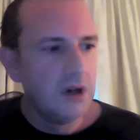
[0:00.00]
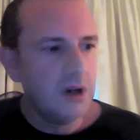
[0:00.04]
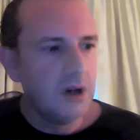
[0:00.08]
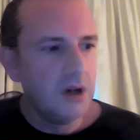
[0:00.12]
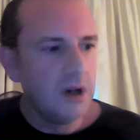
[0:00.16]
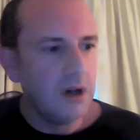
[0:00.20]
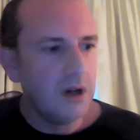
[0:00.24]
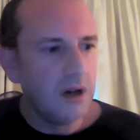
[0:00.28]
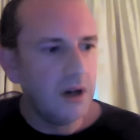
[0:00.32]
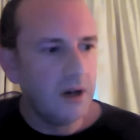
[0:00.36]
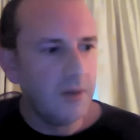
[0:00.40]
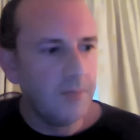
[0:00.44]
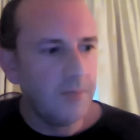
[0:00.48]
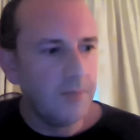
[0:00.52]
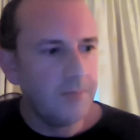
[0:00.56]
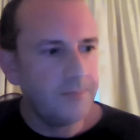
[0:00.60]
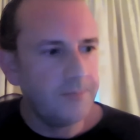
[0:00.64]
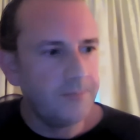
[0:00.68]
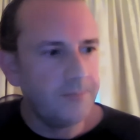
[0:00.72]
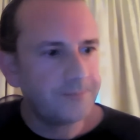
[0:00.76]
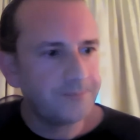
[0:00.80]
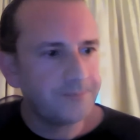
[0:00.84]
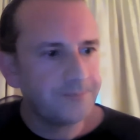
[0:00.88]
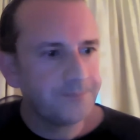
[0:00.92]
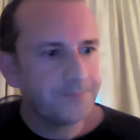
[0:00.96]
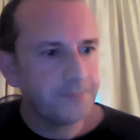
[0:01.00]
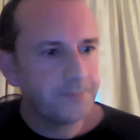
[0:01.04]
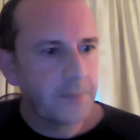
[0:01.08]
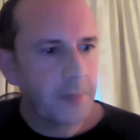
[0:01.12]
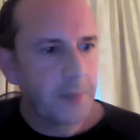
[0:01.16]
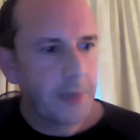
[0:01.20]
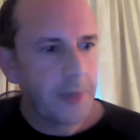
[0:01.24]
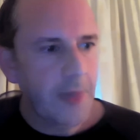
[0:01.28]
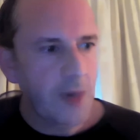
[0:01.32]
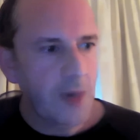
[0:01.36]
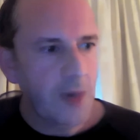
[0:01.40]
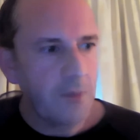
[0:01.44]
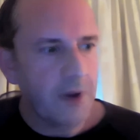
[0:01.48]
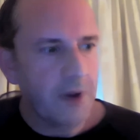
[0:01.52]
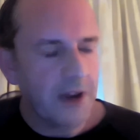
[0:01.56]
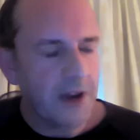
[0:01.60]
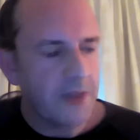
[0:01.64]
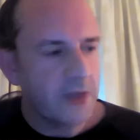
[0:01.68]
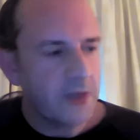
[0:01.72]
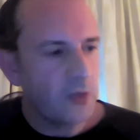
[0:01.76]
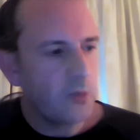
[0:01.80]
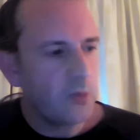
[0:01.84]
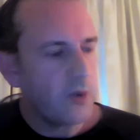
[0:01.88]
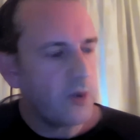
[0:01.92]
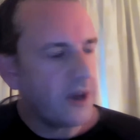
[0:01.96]
Um, but
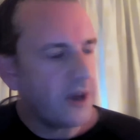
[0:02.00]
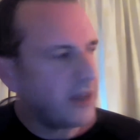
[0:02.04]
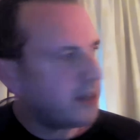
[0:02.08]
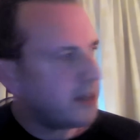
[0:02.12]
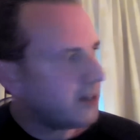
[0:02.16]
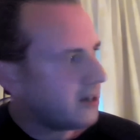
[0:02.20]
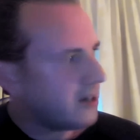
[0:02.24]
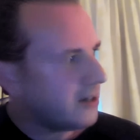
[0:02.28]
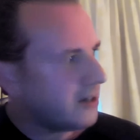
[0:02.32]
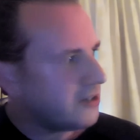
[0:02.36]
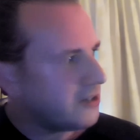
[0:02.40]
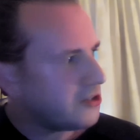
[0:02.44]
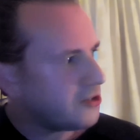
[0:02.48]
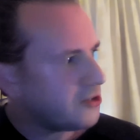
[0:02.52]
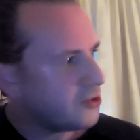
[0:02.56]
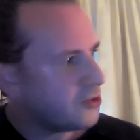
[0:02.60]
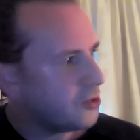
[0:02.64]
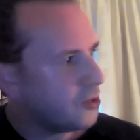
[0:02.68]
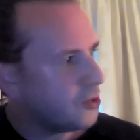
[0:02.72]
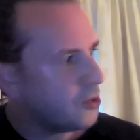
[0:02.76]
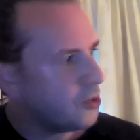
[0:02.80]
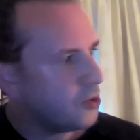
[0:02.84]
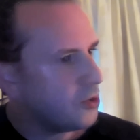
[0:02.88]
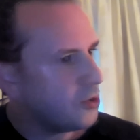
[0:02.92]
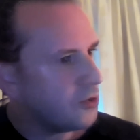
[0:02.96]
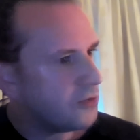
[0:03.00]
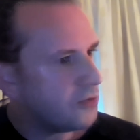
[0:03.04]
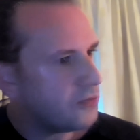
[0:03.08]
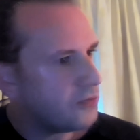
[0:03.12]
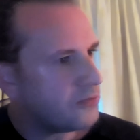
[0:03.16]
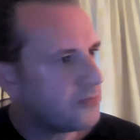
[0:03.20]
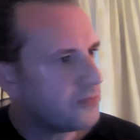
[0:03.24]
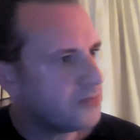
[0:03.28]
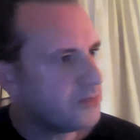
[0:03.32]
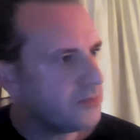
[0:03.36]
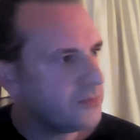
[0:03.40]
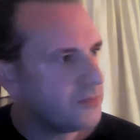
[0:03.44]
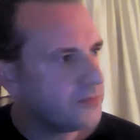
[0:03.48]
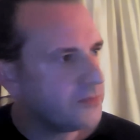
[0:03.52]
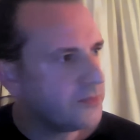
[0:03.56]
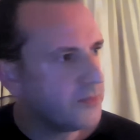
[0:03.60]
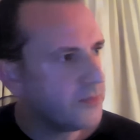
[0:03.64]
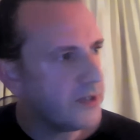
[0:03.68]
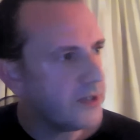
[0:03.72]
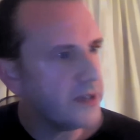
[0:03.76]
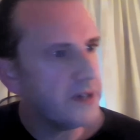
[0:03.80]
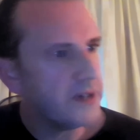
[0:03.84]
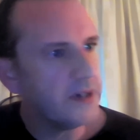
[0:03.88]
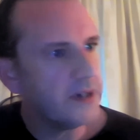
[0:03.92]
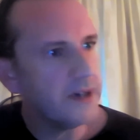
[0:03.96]
at the wake, I saw...
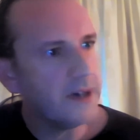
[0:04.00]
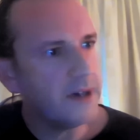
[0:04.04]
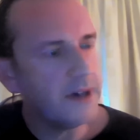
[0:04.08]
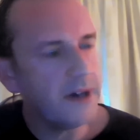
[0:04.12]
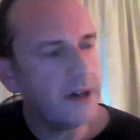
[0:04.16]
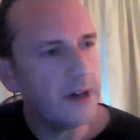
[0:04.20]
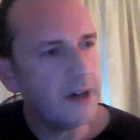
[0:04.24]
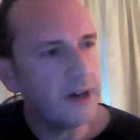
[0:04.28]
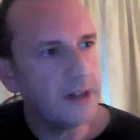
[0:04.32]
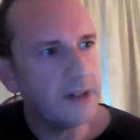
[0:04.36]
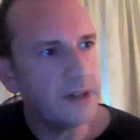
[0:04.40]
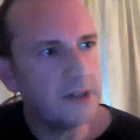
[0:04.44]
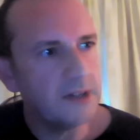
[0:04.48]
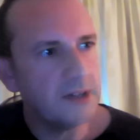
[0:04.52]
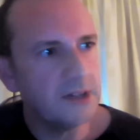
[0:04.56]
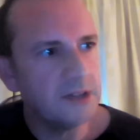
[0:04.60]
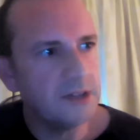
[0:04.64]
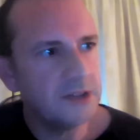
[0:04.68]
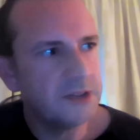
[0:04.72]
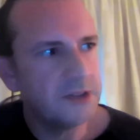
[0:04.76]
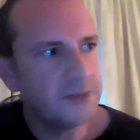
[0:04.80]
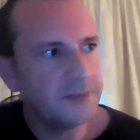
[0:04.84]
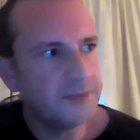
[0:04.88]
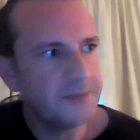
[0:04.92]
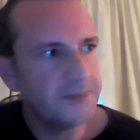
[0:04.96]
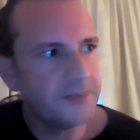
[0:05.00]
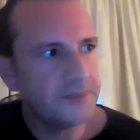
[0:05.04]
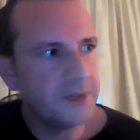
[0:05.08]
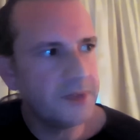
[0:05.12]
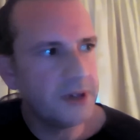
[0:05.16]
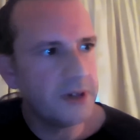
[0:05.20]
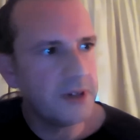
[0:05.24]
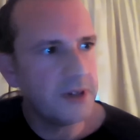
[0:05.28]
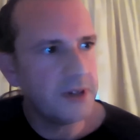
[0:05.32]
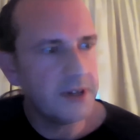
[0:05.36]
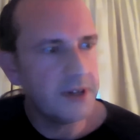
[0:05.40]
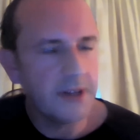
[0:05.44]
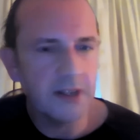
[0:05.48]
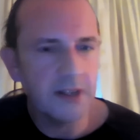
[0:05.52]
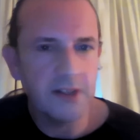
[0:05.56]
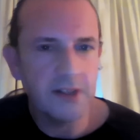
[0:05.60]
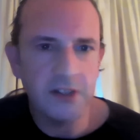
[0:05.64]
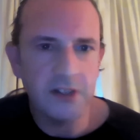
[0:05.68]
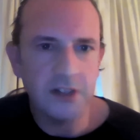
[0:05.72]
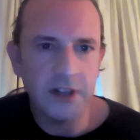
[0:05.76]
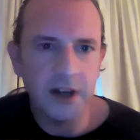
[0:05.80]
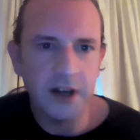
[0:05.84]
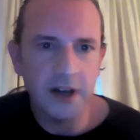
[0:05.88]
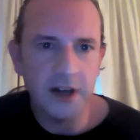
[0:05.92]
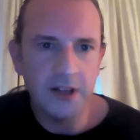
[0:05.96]
Uh, uncles, uh, an
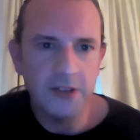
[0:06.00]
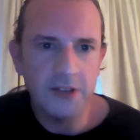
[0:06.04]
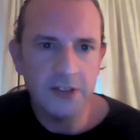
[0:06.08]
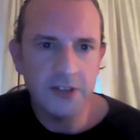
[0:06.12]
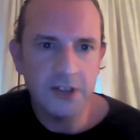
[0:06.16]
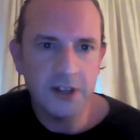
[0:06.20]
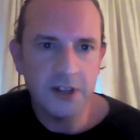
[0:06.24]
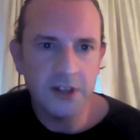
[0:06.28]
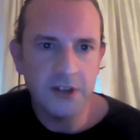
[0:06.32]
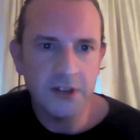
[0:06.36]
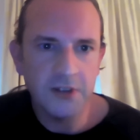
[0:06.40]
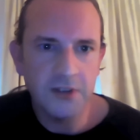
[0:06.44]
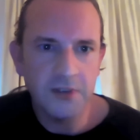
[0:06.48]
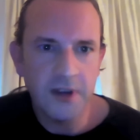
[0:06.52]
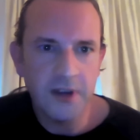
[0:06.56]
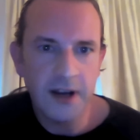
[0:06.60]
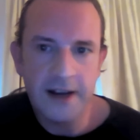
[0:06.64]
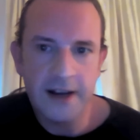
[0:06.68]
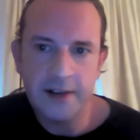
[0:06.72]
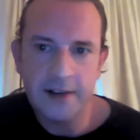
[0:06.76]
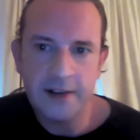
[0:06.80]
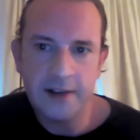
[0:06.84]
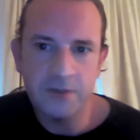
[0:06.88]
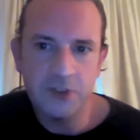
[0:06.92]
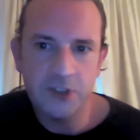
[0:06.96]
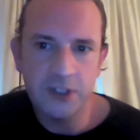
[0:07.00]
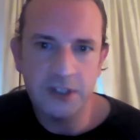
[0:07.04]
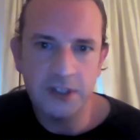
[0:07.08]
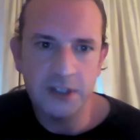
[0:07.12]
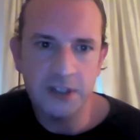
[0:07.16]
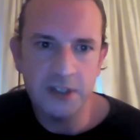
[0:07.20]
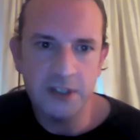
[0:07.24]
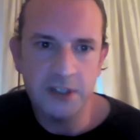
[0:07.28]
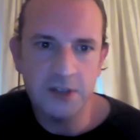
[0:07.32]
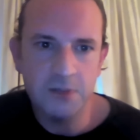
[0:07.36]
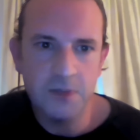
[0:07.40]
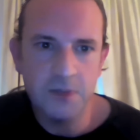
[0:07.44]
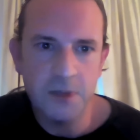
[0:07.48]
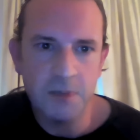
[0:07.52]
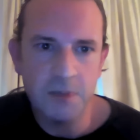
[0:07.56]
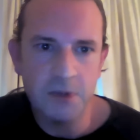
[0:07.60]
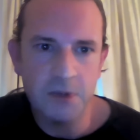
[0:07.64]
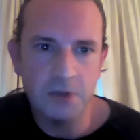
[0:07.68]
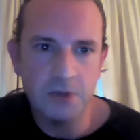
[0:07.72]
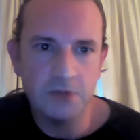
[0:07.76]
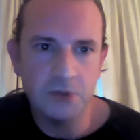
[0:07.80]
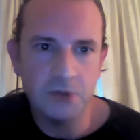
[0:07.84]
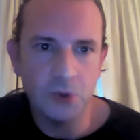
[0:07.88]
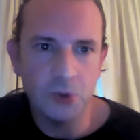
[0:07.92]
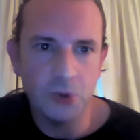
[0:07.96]
uncle and aunt, cousin. I haven't seen these
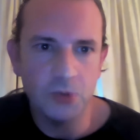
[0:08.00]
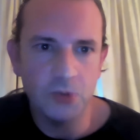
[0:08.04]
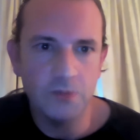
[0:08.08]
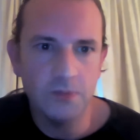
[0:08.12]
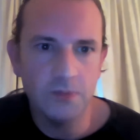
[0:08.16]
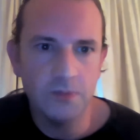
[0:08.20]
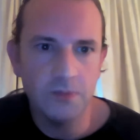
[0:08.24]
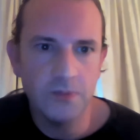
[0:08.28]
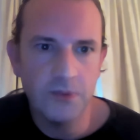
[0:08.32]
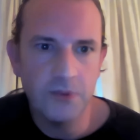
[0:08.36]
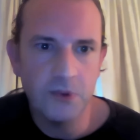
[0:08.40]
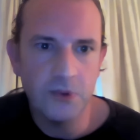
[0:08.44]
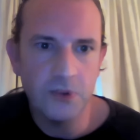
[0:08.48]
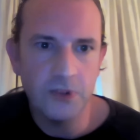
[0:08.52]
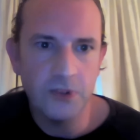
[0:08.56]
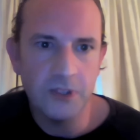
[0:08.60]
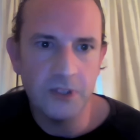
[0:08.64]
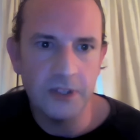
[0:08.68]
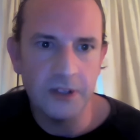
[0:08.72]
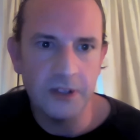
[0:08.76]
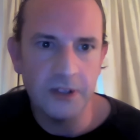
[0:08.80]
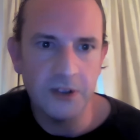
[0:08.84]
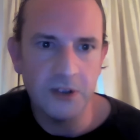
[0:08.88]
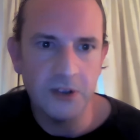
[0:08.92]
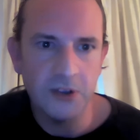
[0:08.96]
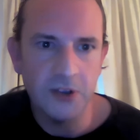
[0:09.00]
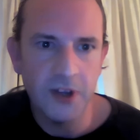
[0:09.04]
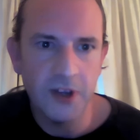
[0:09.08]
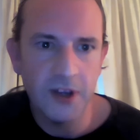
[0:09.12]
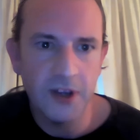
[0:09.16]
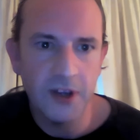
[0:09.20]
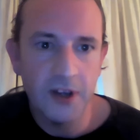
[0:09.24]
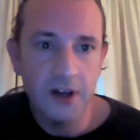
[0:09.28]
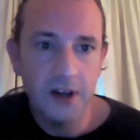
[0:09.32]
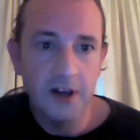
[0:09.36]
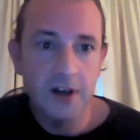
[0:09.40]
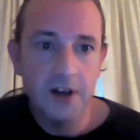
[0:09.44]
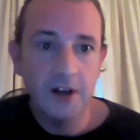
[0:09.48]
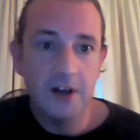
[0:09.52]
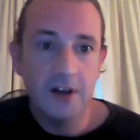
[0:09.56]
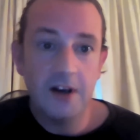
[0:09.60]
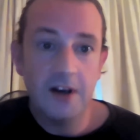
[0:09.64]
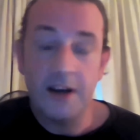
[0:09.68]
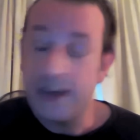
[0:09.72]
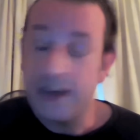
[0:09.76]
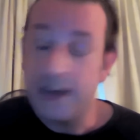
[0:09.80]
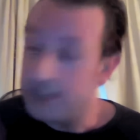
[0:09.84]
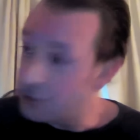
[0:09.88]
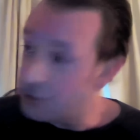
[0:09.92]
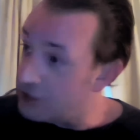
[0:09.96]
people for thirty years,
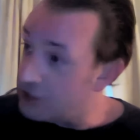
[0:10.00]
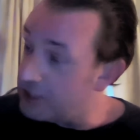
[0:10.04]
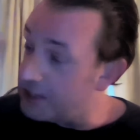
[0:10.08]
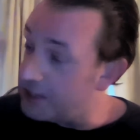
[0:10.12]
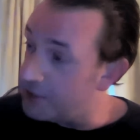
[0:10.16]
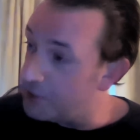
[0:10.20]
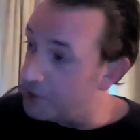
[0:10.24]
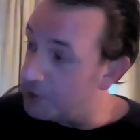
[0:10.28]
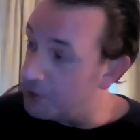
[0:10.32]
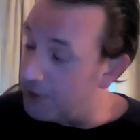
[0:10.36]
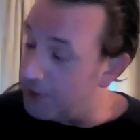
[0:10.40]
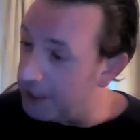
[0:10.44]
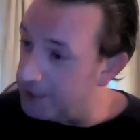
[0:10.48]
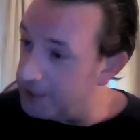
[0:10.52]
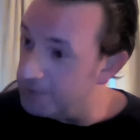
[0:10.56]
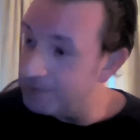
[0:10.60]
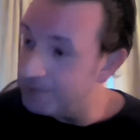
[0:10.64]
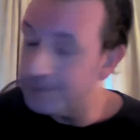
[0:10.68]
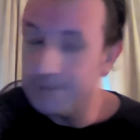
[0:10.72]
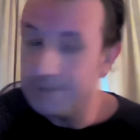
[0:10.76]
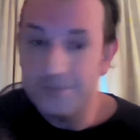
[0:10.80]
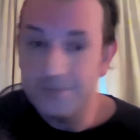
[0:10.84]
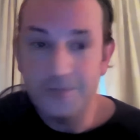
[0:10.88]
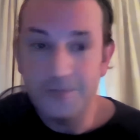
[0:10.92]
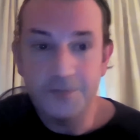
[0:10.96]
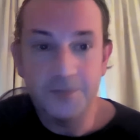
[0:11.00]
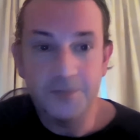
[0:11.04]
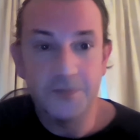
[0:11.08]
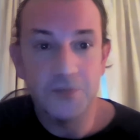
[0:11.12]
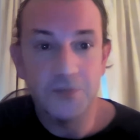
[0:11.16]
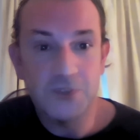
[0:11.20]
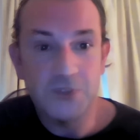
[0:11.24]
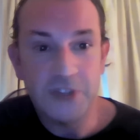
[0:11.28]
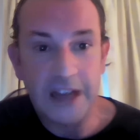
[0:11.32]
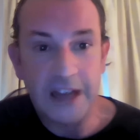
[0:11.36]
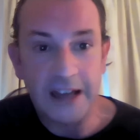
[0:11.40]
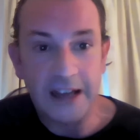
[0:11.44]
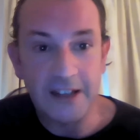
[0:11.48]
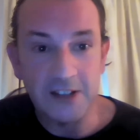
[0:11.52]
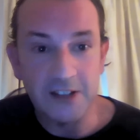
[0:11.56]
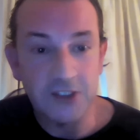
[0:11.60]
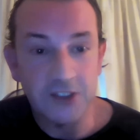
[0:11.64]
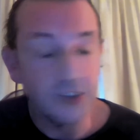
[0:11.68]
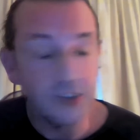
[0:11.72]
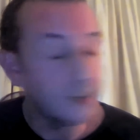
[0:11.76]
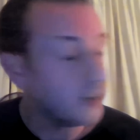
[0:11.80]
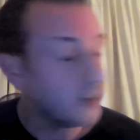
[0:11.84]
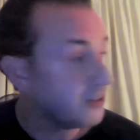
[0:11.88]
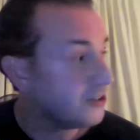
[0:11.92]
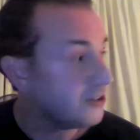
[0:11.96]
actually giving me
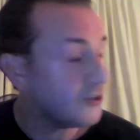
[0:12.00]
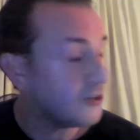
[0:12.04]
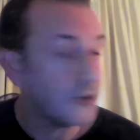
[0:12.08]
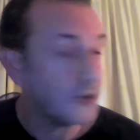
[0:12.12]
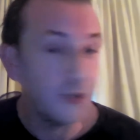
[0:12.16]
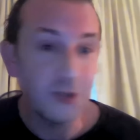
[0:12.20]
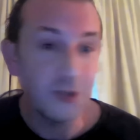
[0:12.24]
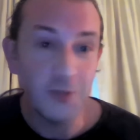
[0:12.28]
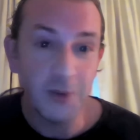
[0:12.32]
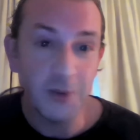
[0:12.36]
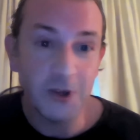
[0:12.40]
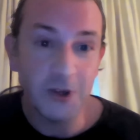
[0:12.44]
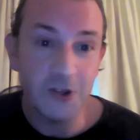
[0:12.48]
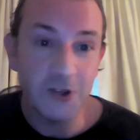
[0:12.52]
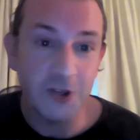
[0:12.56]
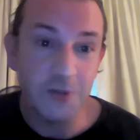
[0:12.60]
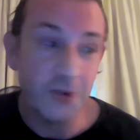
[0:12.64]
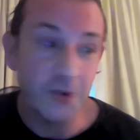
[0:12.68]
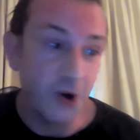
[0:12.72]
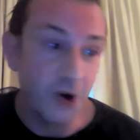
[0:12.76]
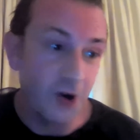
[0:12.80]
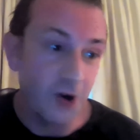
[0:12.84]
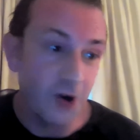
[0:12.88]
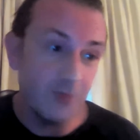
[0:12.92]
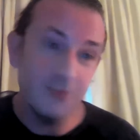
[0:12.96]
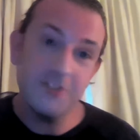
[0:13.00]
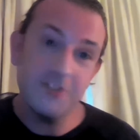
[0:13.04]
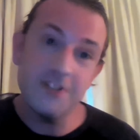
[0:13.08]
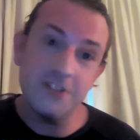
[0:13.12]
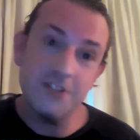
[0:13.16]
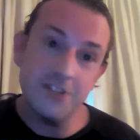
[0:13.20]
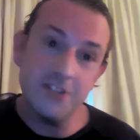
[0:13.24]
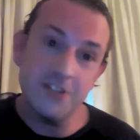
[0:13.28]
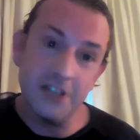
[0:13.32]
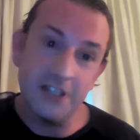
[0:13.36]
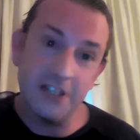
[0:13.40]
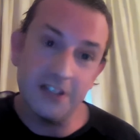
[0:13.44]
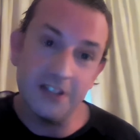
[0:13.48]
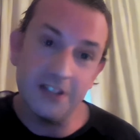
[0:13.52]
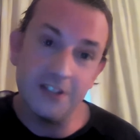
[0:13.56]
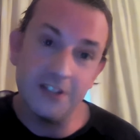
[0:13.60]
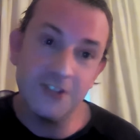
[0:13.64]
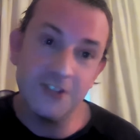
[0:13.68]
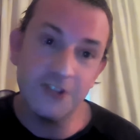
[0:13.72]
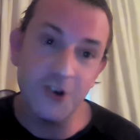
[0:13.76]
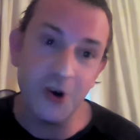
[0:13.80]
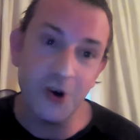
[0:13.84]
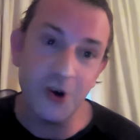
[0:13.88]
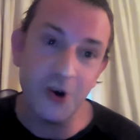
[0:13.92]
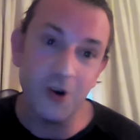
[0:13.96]
daggers as I turned because I'm not obviously singing this
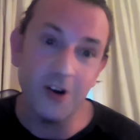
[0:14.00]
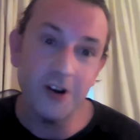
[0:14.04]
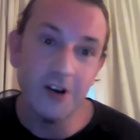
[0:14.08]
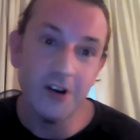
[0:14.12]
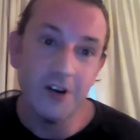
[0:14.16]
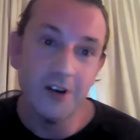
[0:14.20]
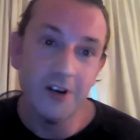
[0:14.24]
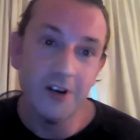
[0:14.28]
song.